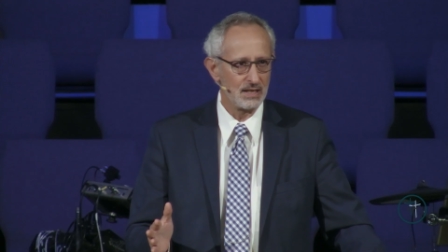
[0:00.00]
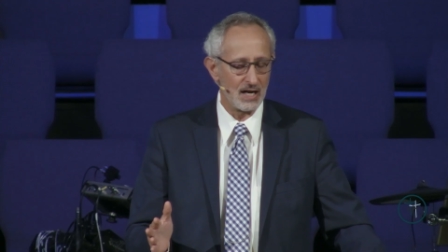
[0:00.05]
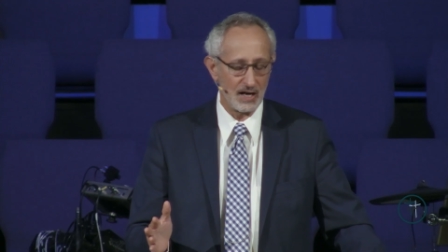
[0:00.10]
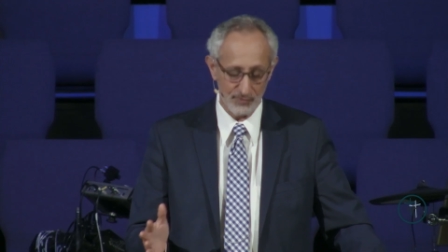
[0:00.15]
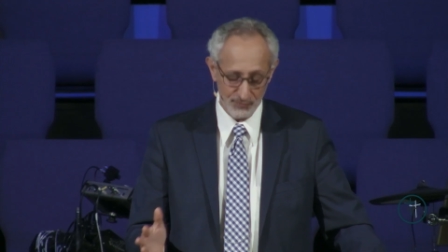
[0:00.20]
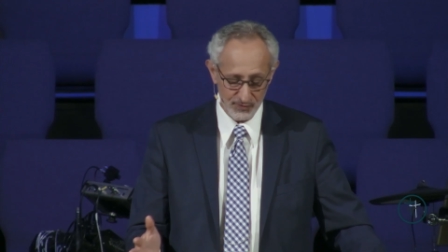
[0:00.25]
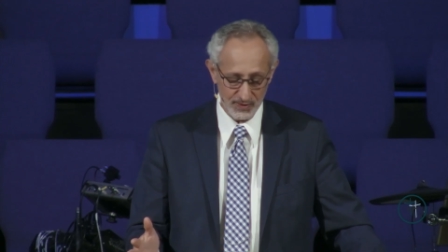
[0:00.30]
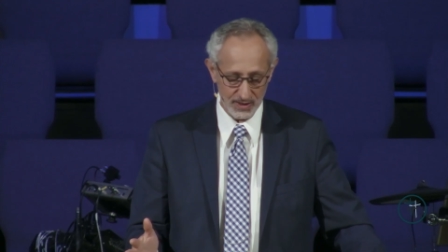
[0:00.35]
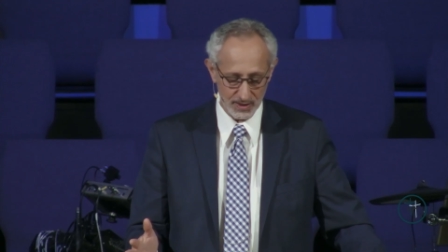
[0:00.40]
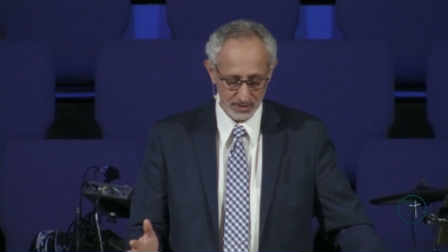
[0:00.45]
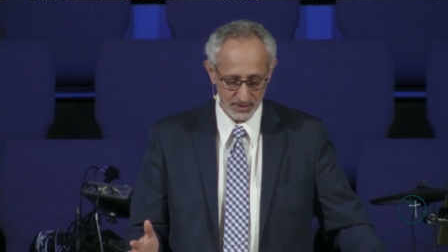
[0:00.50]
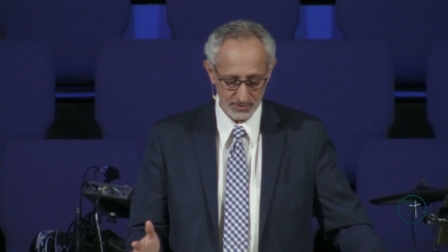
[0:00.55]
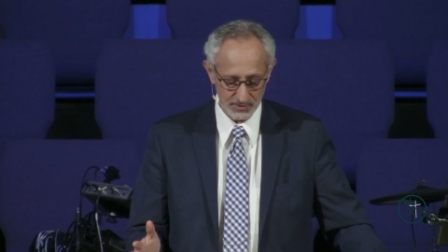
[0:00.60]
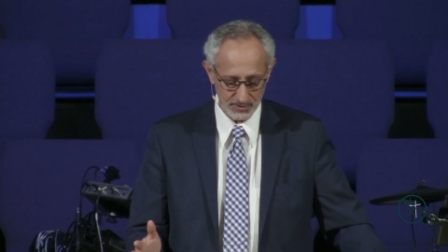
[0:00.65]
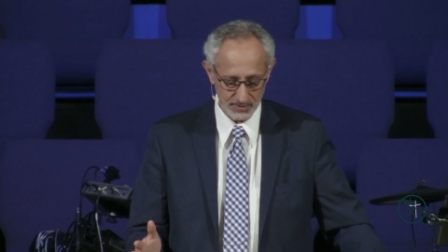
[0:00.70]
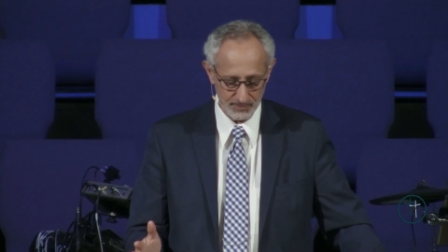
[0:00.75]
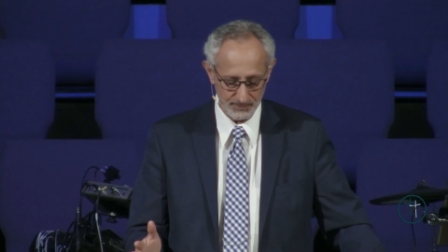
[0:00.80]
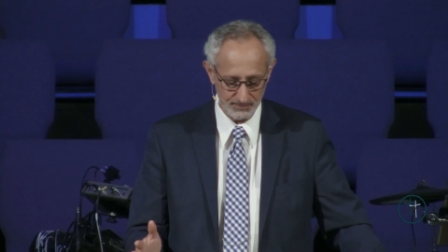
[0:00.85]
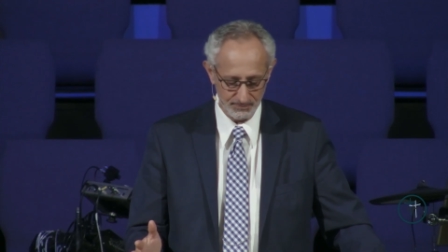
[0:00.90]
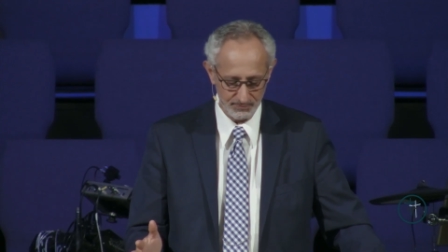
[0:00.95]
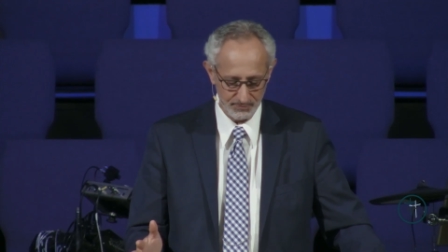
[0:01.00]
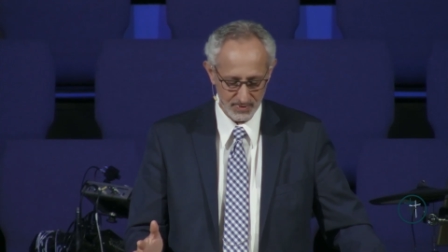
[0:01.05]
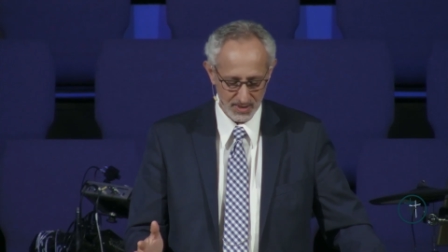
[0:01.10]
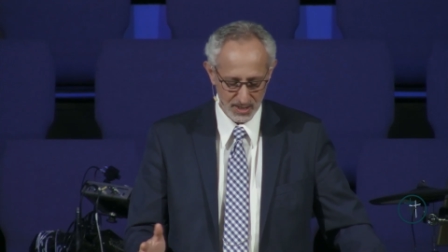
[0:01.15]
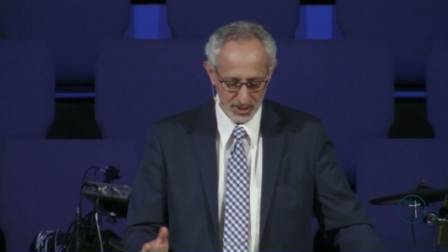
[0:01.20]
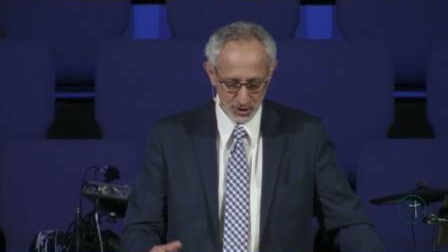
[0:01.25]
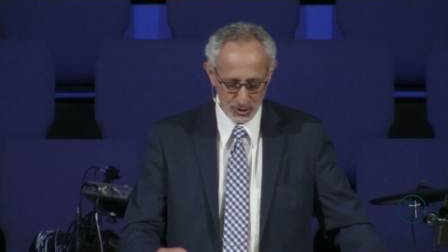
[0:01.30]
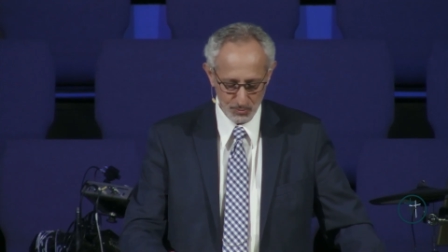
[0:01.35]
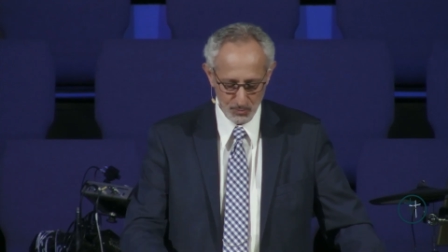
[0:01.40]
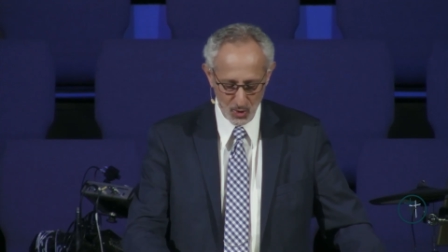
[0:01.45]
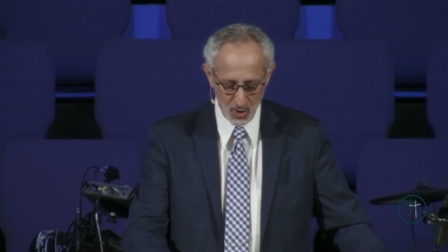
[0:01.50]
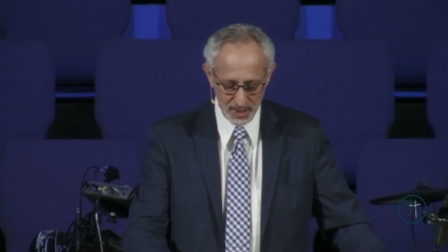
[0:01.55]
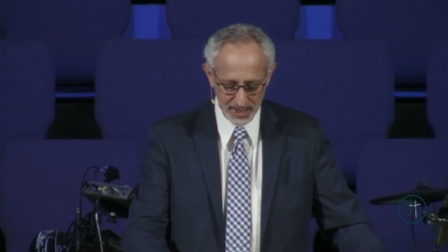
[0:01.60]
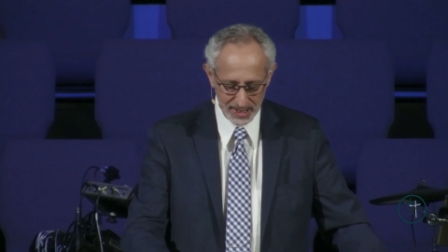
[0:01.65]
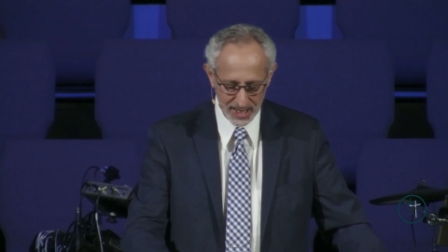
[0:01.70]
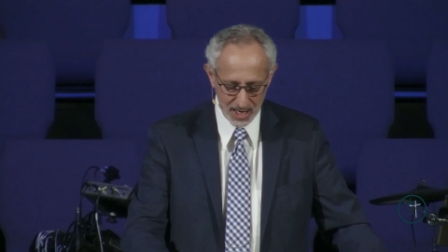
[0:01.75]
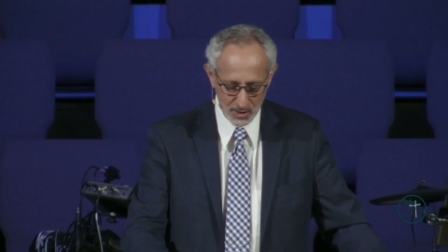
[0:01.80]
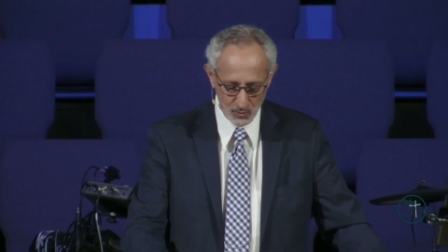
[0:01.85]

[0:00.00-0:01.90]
our fears. This morning,